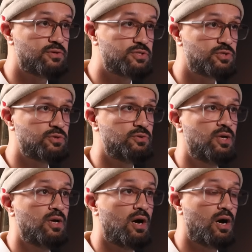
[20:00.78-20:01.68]
those who
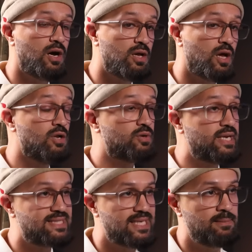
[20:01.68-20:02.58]
are
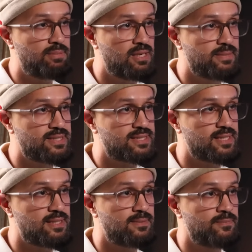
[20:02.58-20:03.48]
looking to implement
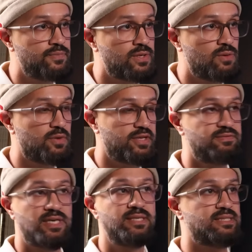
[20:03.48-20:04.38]
it, what they've
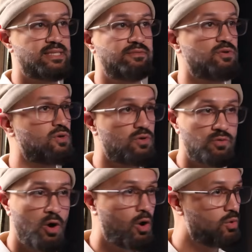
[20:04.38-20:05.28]
done is that they've
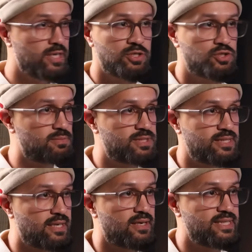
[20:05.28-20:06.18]
wholly adopted
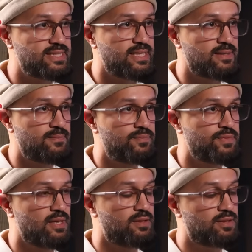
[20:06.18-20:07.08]
that idea
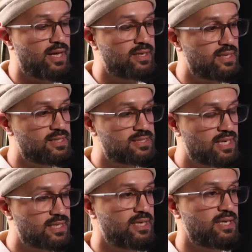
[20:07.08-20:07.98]
that
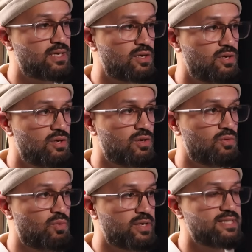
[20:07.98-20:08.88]
attacking
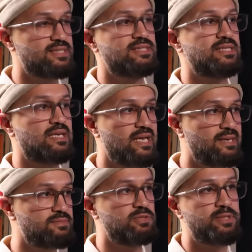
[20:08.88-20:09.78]
what is
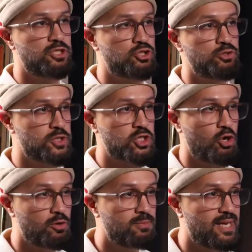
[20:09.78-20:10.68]
claimed to be a Jewish
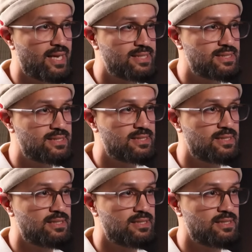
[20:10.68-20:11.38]
homeland,